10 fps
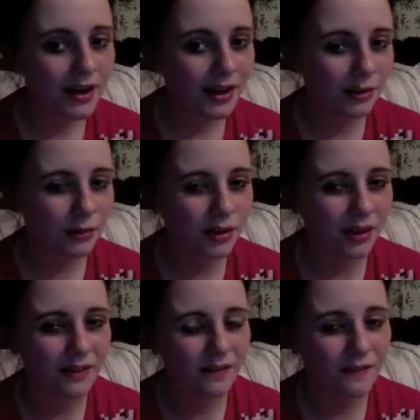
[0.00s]
is when
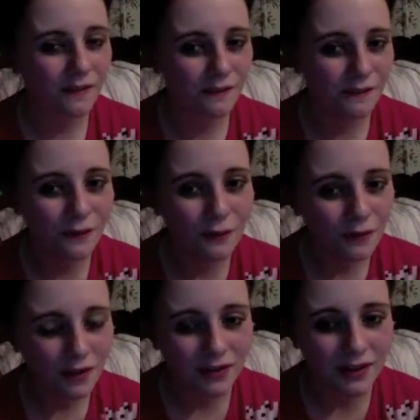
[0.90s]
like four or
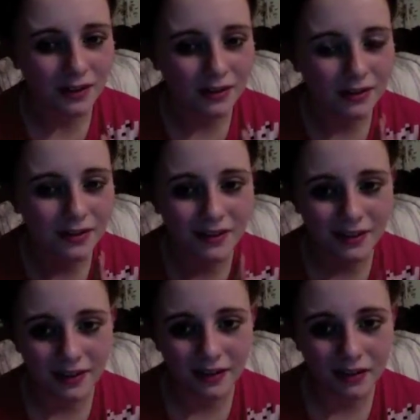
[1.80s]
five singers just
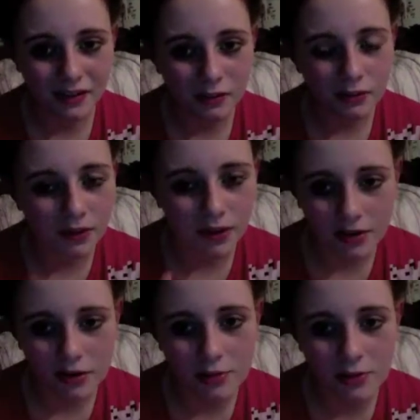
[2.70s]
sing without any
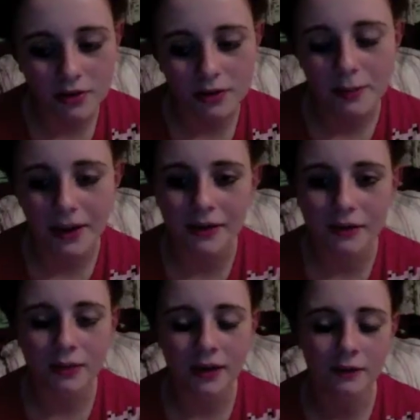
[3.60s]
instruments. And a band is
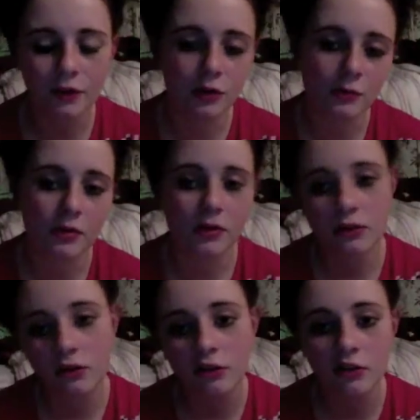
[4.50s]
when they have a drummer, a
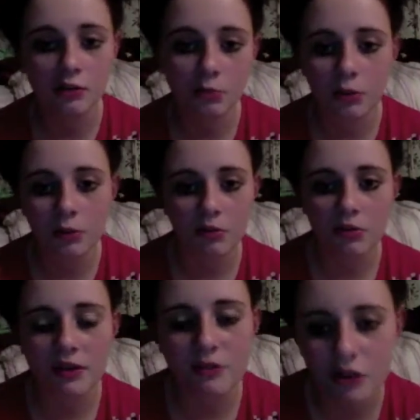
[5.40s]
guitarist, blah, blah, blah.
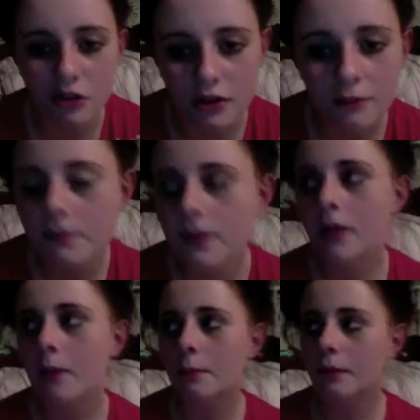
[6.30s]
Everyone knows.
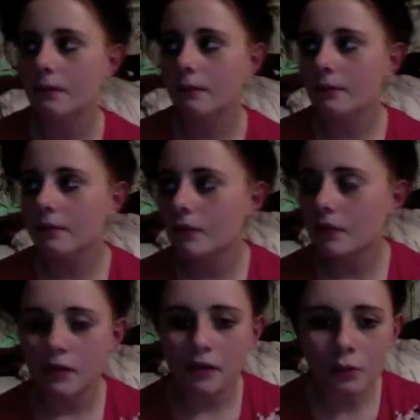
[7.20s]
But
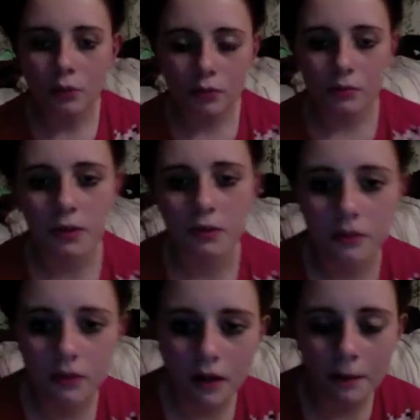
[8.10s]
they'll call themselves
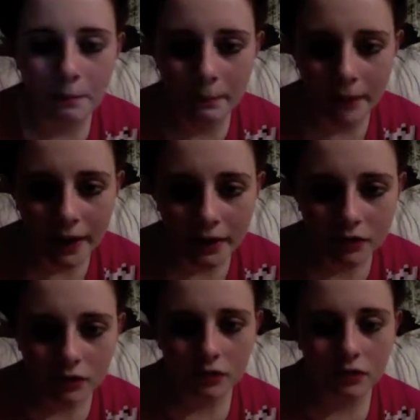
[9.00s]
a band.
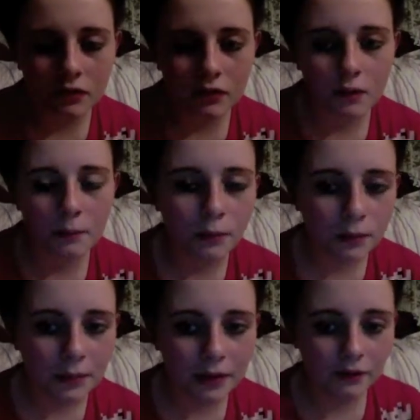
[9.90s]
Boy
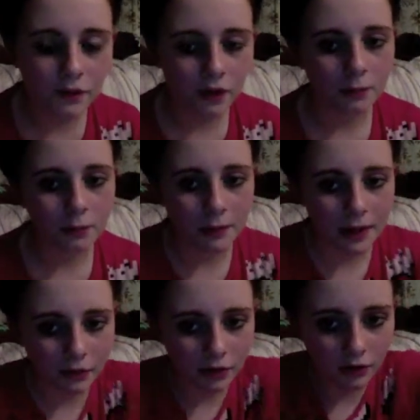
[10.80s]
band's fine, but
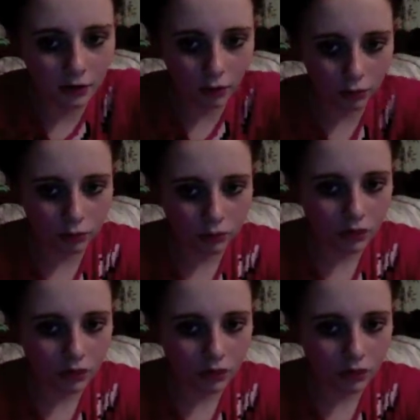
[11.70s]
band on its own